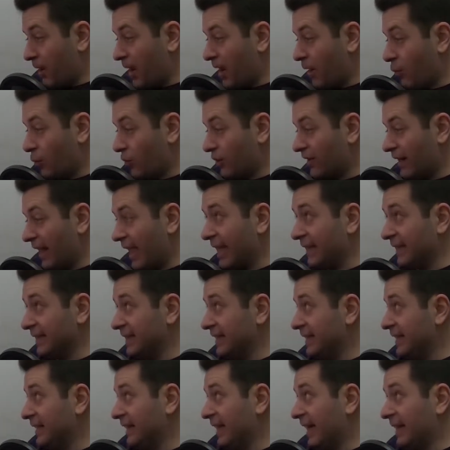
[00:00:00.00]
power
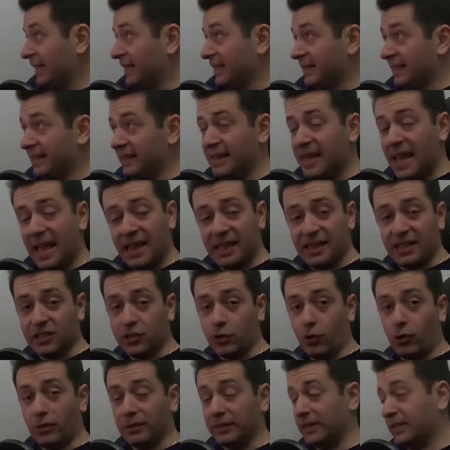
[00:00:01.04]
LED light. That
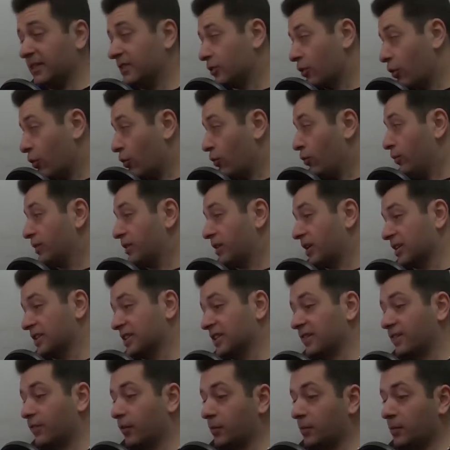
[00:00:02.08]
is all you can
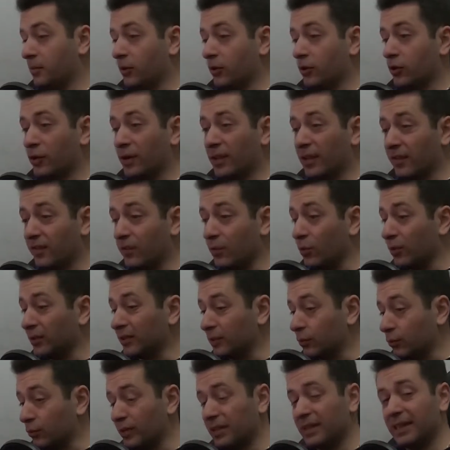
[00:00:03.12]
see from the monitor. If you
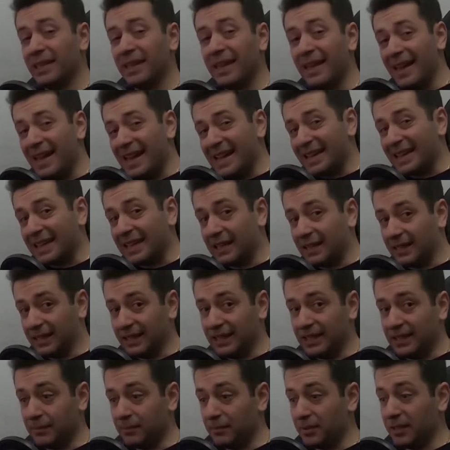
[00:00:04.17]
want the really
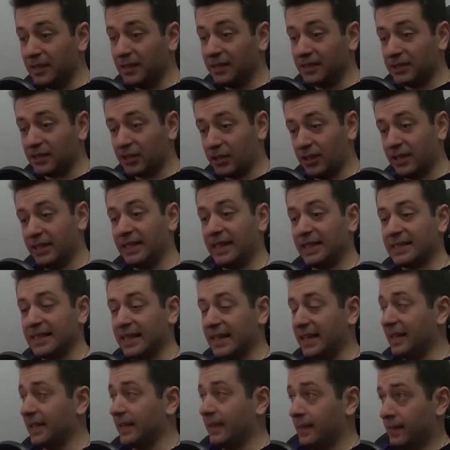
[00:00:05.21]
clean build, clean
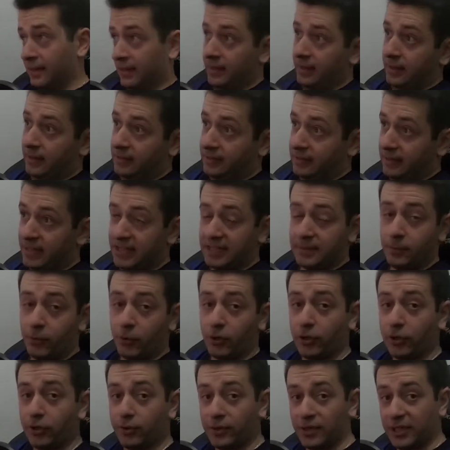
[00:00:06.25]
aesthetic, this
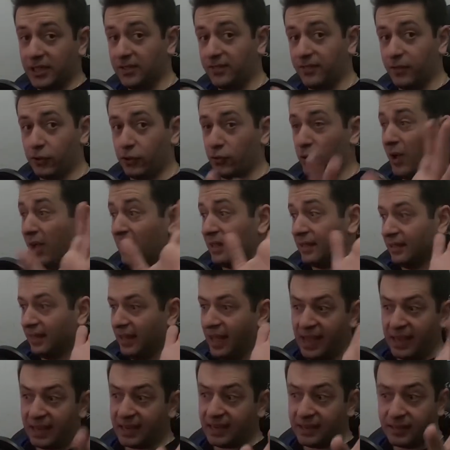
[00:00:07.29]
monitor is for you,
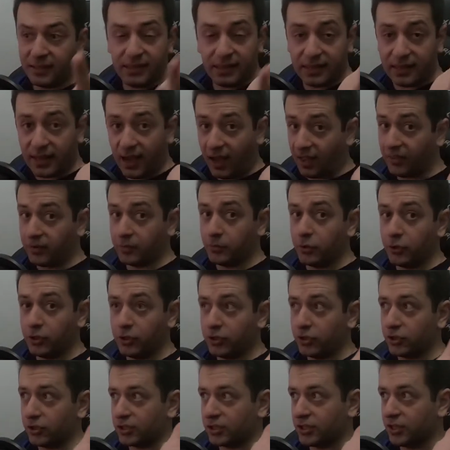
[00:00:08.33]
unlike the other
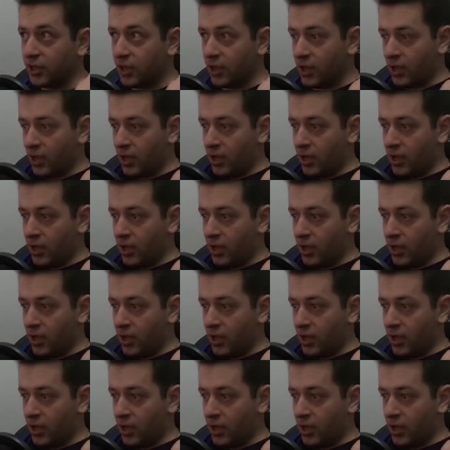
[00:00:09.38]
monitors